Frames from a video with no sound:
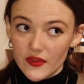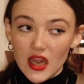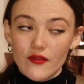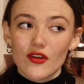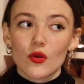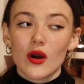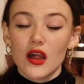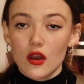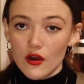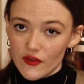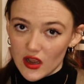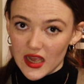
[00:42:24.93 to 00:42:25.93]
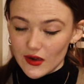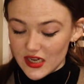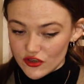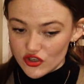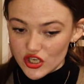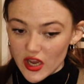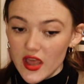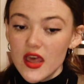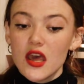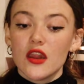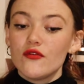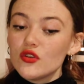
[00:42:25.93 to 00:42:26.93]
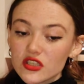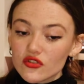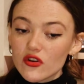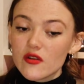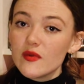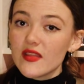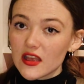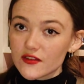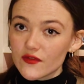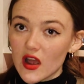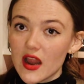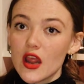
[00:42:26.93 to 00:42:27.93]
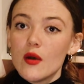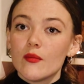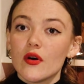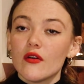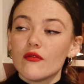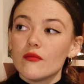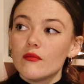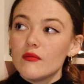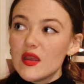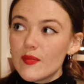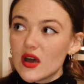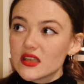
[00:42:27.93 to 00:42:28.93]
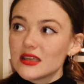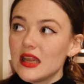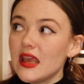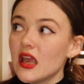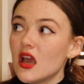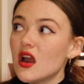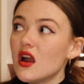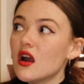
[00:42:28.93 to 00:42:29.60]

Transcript: And I've read quite a lot of young adult literature. If you disagree with me, that's fine. But me personally,